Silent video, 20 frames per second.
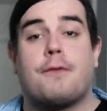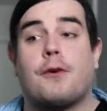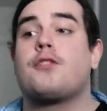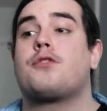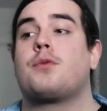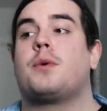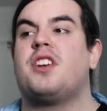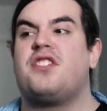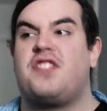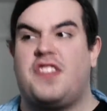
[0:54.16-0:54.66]
The
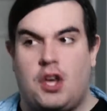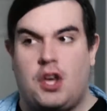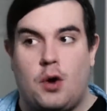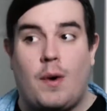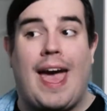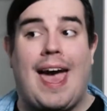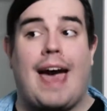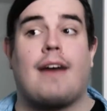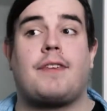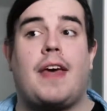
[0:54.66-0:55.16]
first one is that
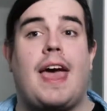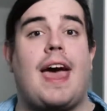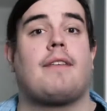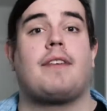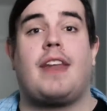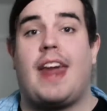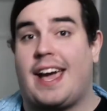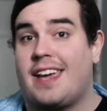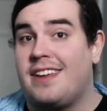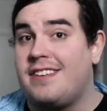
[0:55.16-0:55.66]
you have to
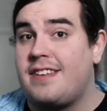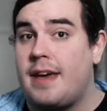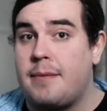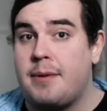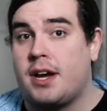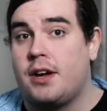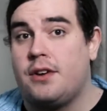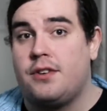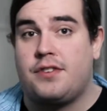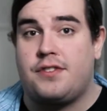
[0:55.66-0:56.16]
have an
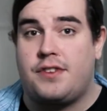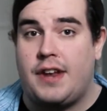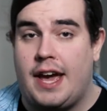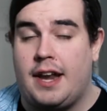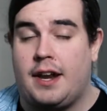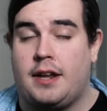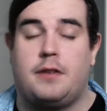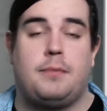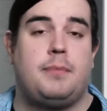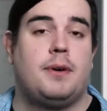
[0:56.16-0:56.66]
academic
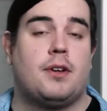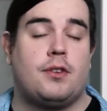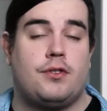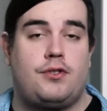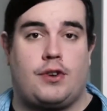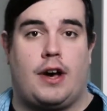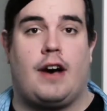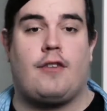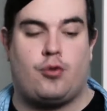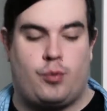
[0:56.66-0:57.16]
understanding to build
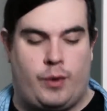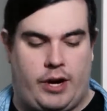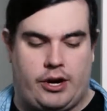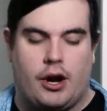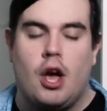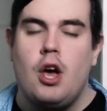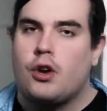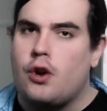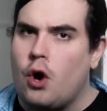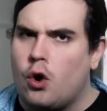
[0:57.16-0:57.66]

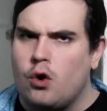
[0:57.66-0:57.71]
software.